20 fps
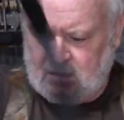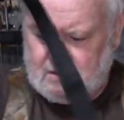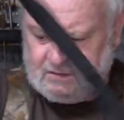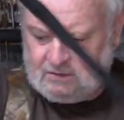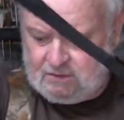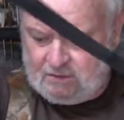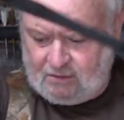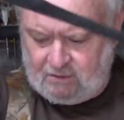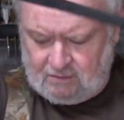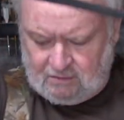
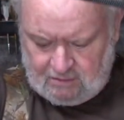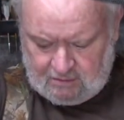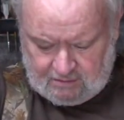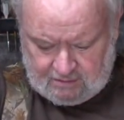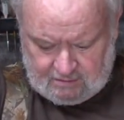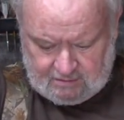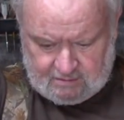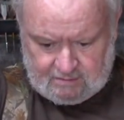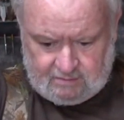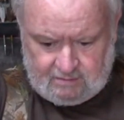So,
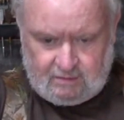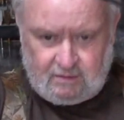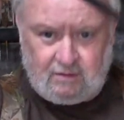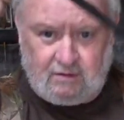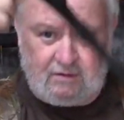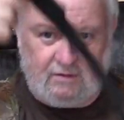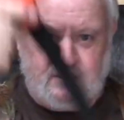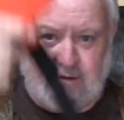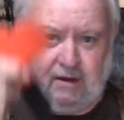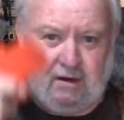you
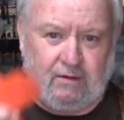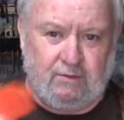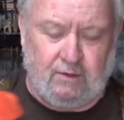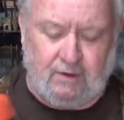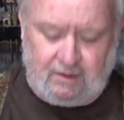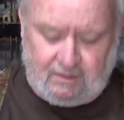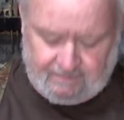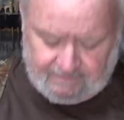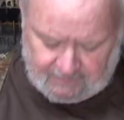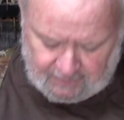know,
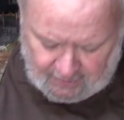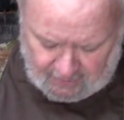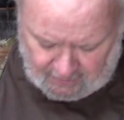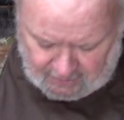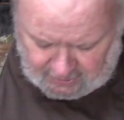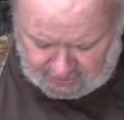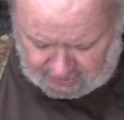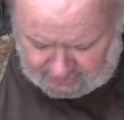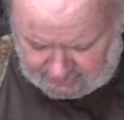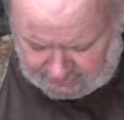anyway, there
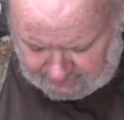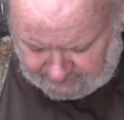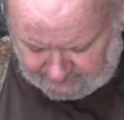it is.